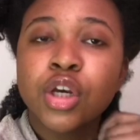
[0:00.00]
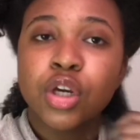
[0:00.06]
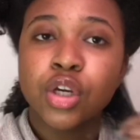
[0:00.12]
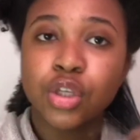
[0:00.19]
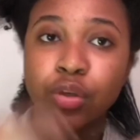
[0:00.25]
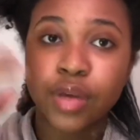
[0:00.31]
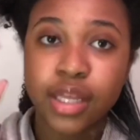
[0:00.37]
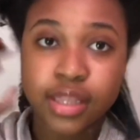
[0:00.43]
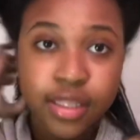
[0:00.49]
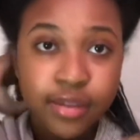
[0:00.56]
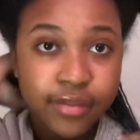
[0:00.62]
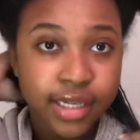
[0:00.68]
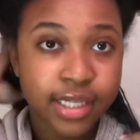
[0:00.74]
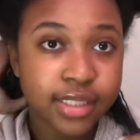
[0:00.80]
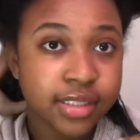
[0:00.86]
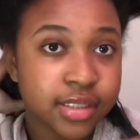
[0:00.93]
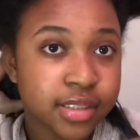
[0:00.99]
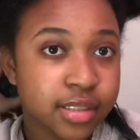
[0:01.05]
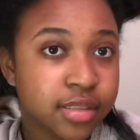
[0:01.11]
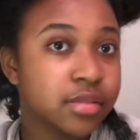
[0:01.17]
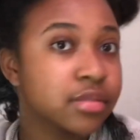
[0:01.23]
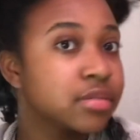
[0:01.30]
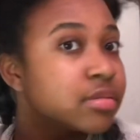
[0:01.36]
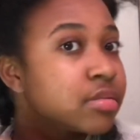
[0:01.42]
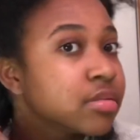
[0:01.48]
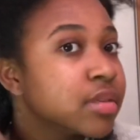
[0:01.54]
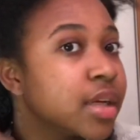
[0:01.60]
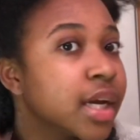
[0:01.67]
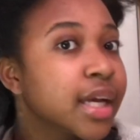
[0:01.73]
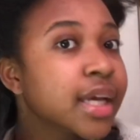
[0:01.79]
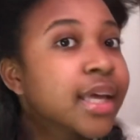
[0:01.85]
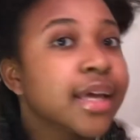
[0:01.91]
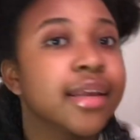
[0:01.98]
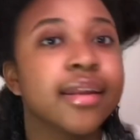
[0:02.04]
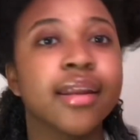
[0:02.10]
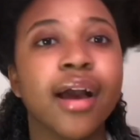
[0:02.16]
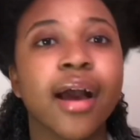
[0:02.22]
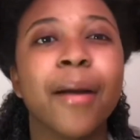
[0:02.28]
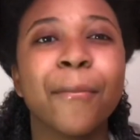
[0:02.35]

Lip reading: You get the rice. Ooh, I cannot